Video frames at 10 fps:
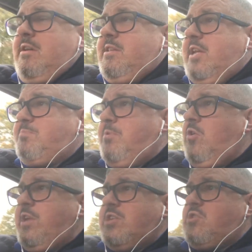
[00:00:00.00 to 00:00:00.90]
Let's be
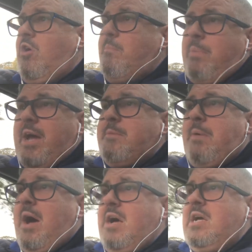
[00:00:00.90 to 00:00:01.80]
honest, on
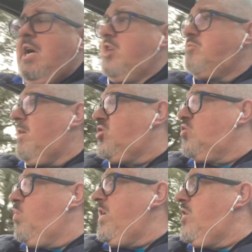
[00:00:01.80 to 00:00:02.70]
paper, as much
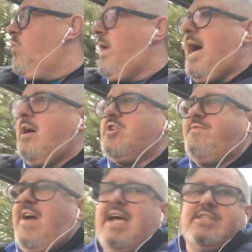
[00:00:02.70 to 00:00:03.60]
as we call it out as
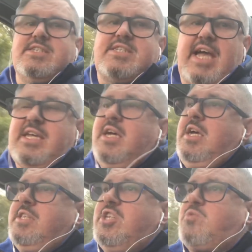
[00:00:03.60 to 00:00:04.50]
fans and say
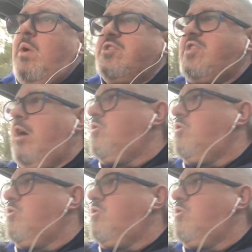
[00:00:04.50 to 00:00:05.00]
this one's no